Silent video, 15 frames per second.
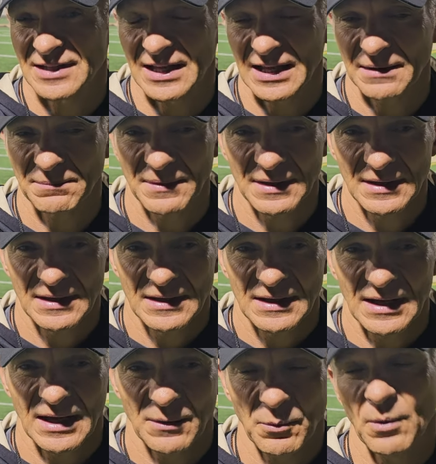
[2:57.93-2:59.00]
game
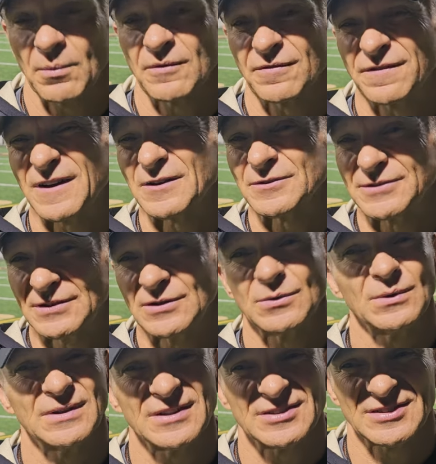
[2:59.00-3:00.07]
and what we failed to
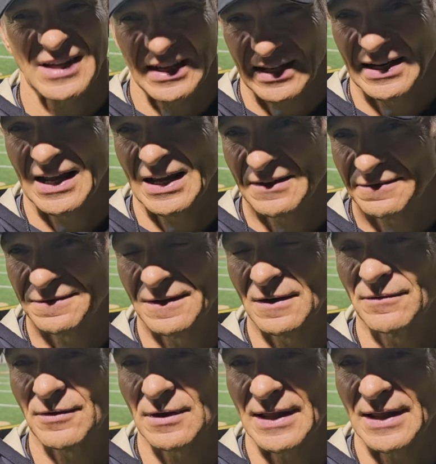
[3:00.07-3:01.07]
do in the second half of the